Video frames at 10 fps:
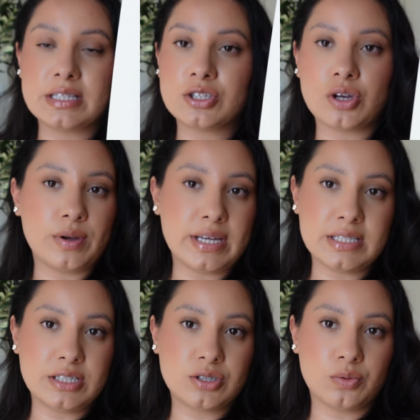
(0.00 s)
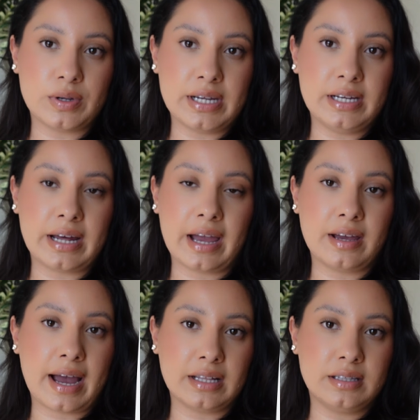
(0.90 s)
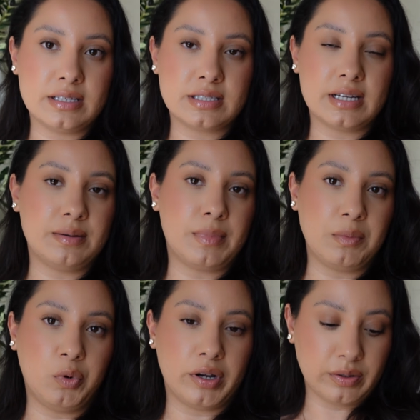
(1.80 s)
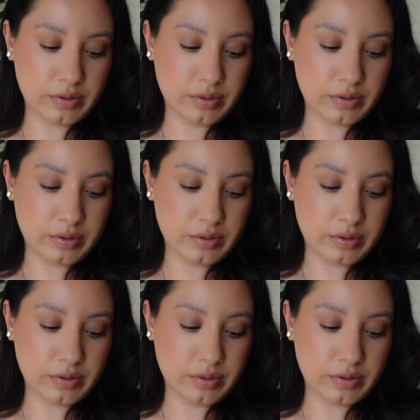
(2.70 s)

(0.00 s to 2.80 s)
It's so easy to read. I add this in my morning